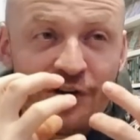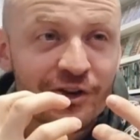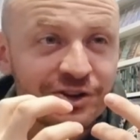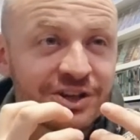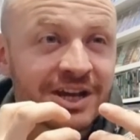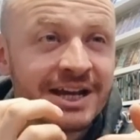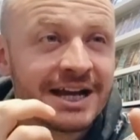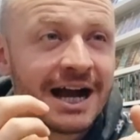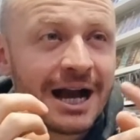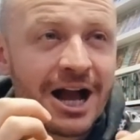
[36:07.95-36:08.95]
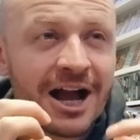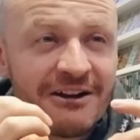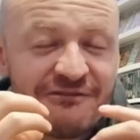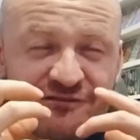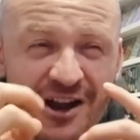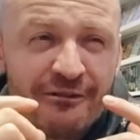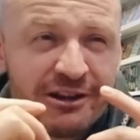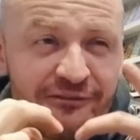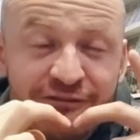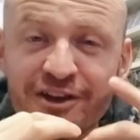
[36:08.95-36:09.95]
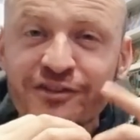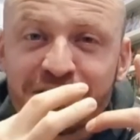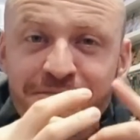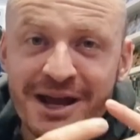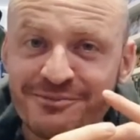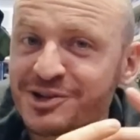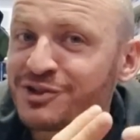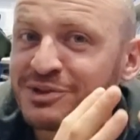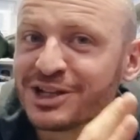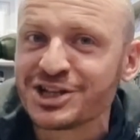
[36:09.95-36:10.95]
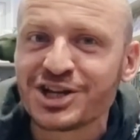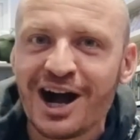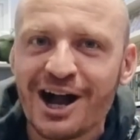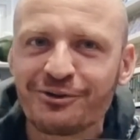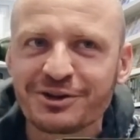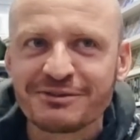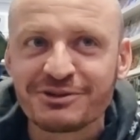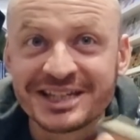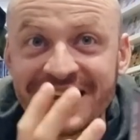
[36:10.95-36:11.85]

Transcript: fond uh, very vivid memories of being a child and